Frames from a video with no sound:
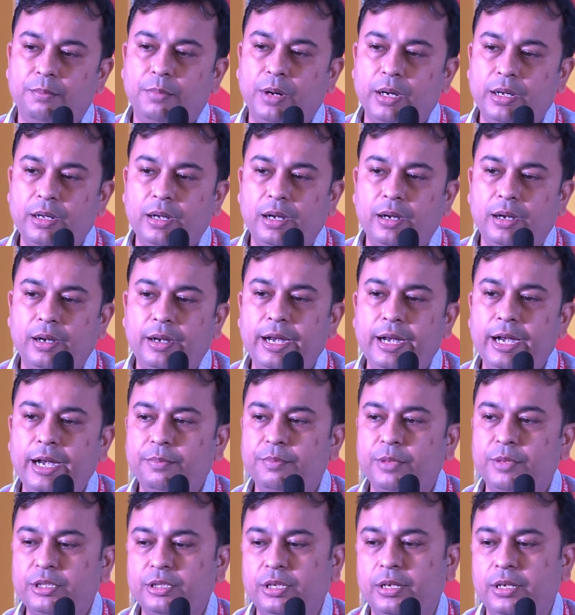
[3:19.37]
But
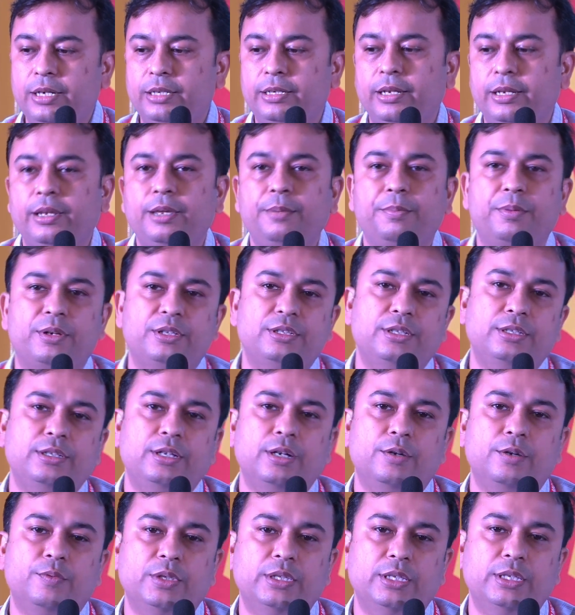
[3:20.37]
8 months later, he
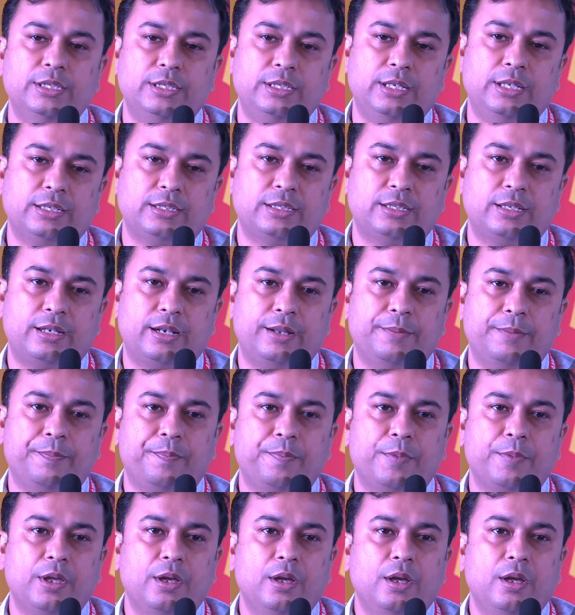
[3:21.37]
presented with this X-ray.